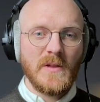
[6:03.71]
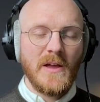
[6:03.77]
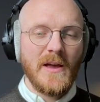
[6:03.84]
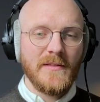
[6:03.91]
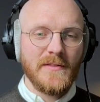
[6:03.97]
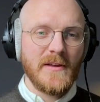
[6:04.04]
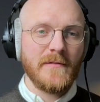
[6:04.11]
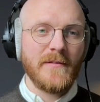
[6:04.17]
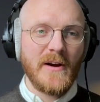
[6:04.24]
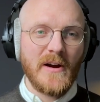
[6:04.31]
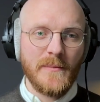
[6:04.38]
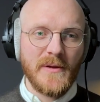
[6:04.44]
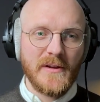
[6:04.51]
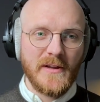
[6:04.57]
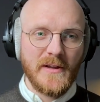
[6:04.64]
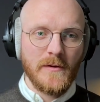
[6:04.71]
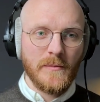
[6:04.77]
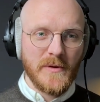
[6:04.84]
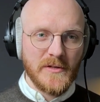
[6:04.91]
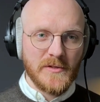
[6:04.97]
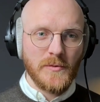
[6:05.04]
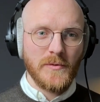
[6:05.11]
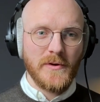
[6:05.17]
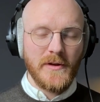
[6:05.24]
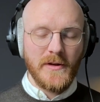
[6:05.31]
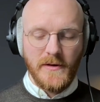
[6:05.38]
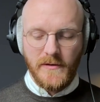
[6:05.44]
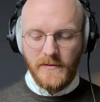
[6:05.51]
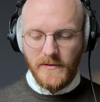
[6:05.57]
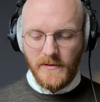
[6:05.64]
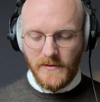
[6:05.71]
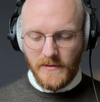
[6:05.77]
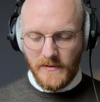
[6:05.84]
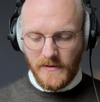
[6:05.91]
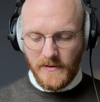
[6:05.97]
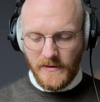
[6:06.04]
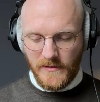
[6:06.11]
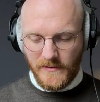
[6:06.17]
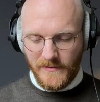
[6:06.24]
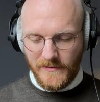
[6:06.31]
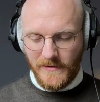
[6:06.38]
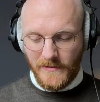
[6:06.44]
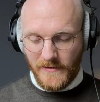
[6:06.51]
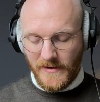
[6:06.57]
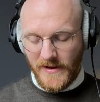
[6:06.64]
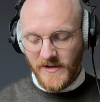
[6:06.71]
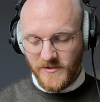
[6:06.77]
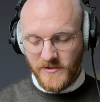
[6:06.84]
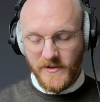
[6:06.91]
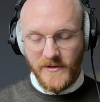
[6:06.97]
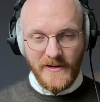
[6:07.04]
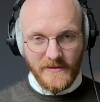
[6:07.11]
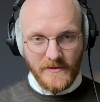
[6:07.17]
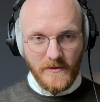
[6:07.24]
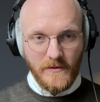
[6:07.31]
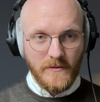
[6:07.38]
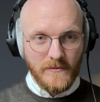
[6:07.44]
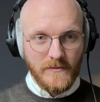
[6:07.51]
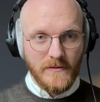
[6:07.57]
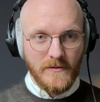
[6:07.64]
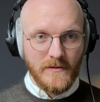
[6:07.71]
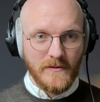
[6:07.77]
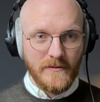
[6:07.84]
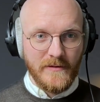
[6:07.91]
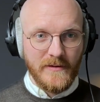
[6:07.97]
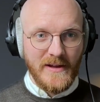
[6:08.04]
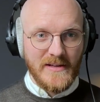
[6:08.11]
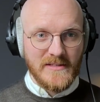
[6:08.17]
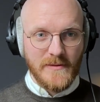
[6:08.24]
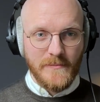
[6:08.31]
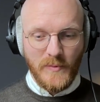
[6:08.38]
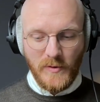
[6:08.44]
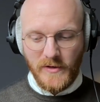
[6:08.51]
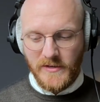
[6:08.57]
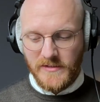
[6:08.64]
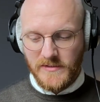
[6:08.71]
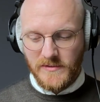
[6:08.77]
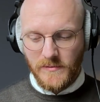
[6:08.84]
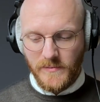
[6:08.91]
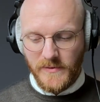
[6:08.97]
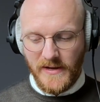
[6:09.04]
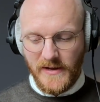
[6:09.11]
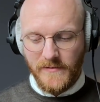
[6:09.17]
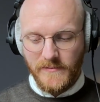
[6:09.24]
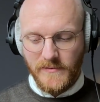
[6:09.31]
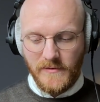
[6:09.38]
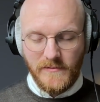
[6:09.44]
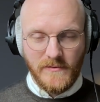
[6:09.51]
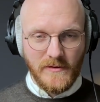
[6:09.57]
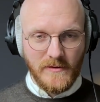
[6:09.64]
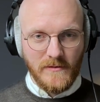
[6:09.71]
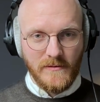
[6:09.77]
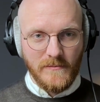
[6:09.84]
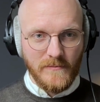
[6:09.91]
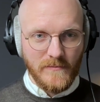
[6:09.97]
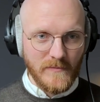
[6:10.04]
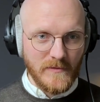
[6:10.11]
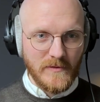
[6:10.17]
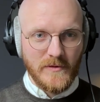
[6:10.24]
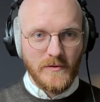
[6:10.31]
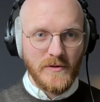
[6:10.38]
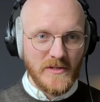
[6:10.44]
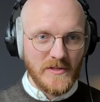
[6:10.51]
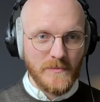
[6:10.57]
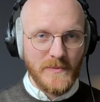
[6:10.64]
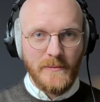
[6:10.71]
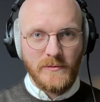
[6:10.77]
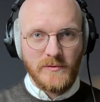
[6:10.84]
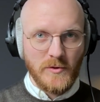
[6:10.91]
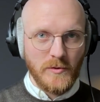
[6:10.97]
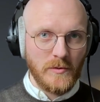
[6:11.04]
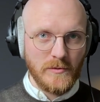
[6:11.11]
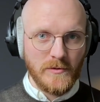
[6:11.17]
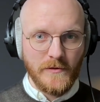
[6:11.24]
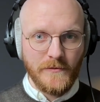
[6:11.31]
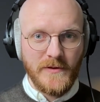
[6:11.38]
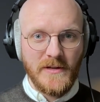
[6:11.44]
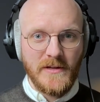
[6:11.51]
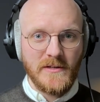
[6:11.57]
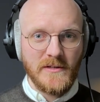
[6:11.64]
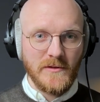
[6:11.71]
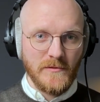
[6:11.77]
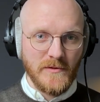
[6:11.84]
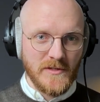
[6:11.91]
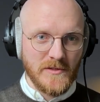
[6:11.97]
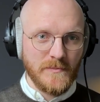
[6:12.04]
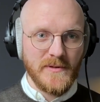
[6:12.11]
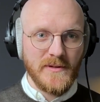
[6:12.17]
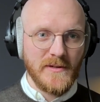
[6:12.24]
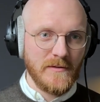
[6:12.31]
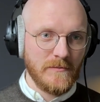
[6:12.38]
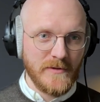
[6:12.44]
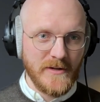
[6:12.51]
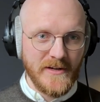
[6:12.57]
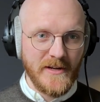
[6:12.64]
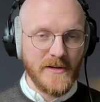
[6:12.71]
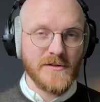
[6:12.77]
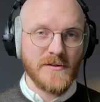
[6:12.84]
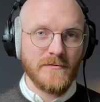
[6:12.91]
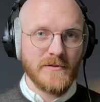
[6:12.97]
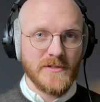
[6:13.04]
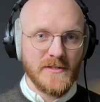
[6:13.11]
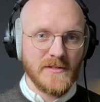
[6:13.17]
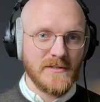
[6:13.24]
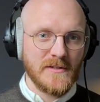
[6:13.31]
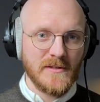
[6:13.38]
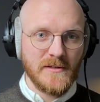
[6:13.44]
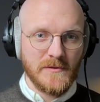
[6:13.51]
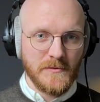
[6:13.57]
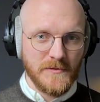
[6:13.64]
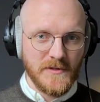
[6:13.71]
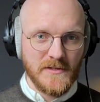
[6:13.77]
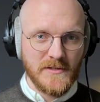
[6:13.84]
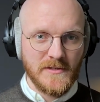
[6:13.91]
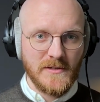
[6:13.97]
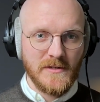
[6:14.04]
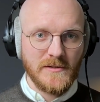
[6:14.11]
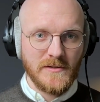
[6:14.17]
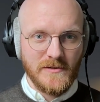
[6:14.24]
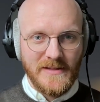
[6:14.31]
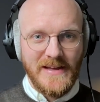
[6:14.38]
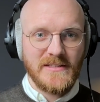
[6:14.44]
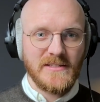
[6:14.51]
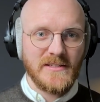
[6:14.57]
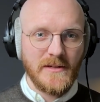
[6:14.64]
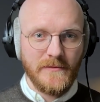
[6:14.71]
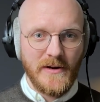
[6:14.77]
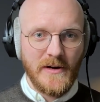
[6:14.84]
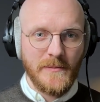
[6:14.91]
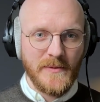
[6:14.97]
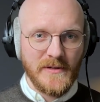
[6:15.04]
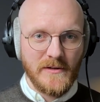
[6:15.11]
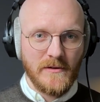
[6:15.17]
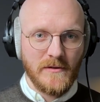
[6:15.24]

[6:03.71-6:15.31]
and the environment here, we're talking. Actually, like the NASA bullets. So we have you need to be able to hold off heat, and you need to be radiation resistant, and all this. So that's the environment